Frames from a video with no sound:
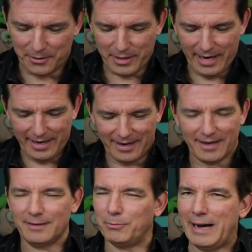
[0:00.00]
Okay.
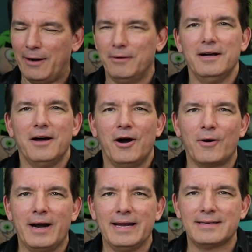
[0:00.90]
Uh. Wow.
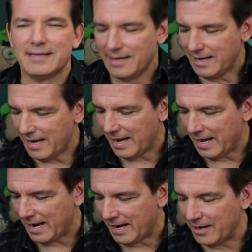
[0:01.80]
All right.
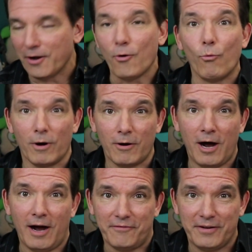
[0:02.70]
And we're
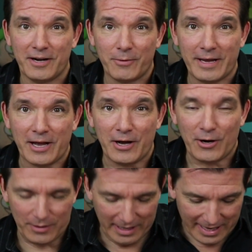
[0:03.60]
off. Here we
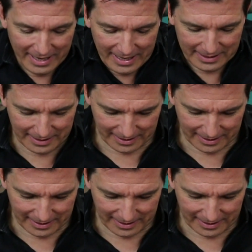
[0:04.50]
go. Okay.